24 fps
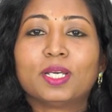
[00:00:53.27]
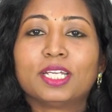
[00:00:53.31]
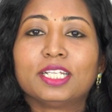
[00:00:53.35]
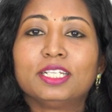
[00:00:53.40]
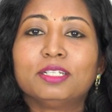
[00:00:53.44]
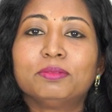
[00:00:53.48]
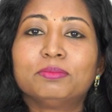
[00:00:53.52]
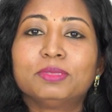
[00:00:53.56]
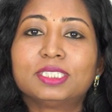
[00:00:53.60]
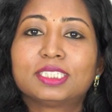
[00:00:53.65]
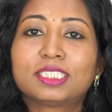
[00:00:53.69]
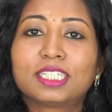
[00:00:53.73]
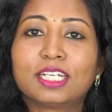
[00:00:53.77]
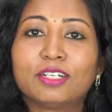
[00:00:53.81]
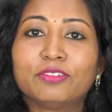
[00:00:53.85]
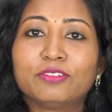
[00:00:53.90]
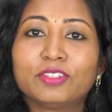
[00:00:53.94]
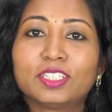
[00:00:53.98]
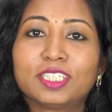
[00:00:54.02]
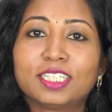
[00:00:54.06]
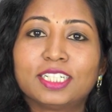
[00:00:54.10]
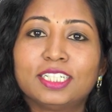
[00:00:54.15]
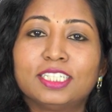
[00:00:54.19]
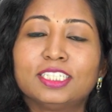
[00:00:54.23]
My name is
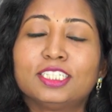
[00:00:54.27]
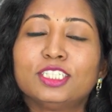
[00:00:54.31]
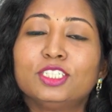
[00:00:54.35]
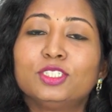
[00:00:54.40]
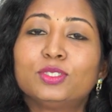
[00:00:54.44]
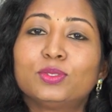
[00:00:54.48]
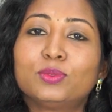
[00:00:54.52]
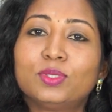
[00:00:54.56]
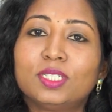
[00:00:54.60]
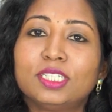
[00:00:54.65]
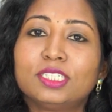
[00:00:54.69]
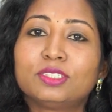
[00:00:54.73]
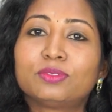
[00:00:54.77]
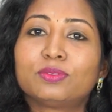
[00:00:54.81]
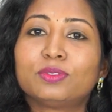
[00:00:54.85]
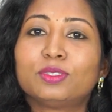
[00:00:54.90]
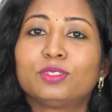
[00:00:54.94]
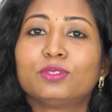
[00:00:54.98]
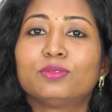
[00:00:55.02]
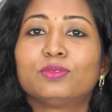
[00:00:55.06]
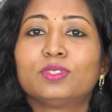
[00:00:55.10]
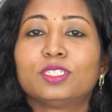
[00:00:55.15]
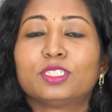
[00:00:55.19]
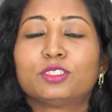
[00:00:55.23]
Kavita, and in today's
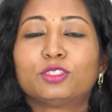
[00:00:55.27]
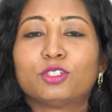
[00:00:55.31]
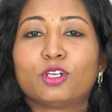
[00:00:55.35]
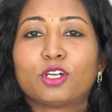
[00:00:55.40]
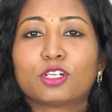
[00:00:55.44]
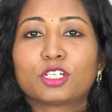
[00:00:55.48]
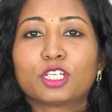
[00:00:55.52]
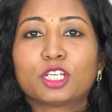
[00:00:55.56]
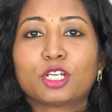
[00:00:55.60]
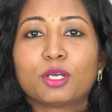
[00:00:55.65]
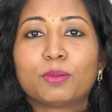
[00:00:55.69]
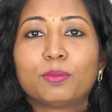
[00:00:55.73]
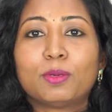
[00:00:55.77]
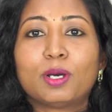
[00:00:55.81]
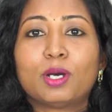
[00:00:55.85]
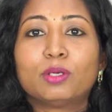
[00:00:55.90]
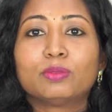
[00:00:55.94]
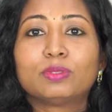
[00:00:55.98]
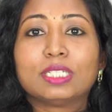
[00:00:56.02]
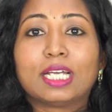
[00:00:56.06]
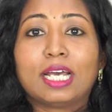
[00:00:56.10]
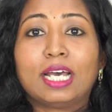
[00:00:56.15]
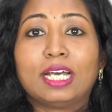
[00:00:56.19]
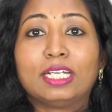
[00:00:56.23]
video we are talking
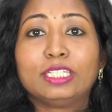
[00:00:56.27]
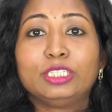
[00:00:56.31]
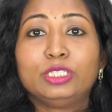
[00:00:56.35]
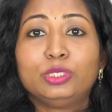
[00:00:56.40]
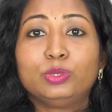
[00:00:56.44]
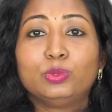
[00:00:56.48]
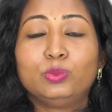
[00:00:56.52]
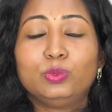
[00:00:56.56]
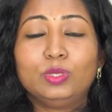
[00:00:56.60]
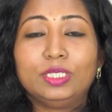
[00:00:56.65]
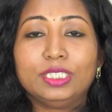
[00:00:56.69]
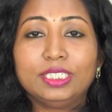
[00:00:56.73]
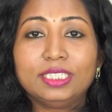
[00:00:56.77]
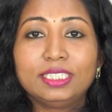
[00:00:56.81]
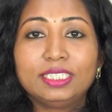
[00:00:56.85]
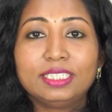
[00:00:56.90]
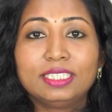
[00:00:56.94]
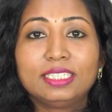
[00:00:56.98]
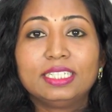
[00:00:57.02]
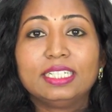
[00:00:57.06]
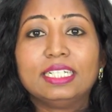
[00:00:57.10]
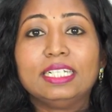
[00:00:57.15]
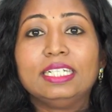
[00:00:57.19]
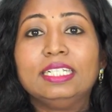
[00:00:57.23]
about
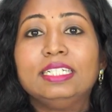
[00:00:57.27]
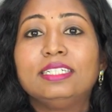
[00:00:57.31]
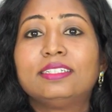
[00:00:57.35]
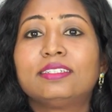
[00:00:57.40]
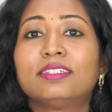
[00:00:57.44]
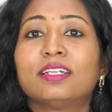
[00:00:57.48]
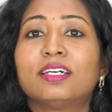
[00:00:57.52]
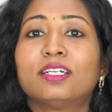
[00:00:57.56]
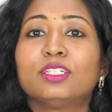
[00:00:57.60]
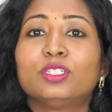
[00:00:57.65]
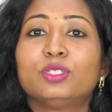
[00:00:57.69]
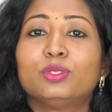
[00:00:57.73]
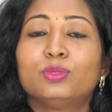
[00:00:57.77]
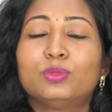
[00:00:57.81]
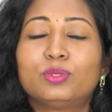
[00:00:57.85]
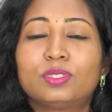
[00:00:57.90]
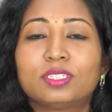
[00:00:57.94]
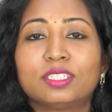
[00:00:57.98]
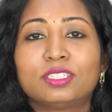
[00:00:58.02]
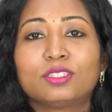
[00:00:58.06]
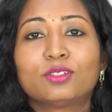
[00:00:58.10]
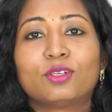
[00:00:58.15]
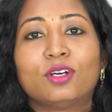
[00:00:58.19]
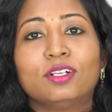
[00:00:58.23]
IUD,
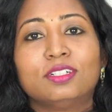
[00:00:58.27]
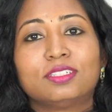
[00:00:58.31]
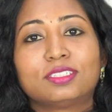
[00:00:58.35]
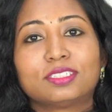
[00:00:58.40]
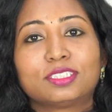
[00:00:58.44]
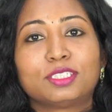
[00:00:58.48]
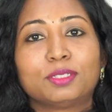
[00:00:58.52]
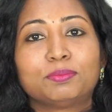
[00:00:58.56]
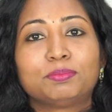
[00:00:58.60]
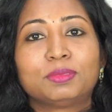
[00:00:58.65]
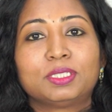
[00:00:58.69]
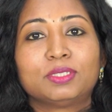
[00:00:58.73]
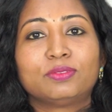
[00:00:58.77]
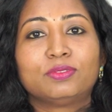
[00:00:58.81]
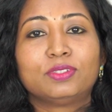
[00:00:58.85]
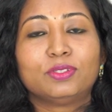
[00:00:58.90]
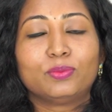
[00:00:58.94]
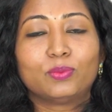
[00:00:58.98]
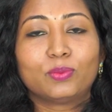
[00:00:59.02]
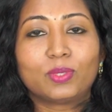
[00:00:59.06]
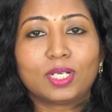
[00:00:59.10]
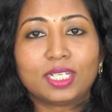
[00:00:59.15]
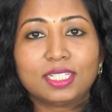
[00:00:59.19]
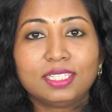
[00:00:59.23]
intrauterine contraceptive
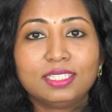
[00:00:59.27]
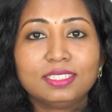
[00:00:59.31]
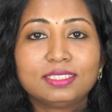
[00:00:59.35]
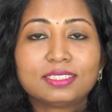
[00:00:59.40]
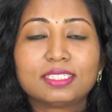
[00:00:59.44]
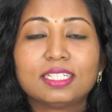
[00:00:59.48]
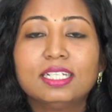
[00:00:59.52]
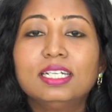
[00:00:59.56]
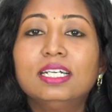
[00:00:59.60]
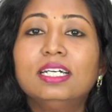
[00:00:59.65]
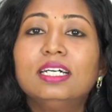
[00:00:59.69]
device.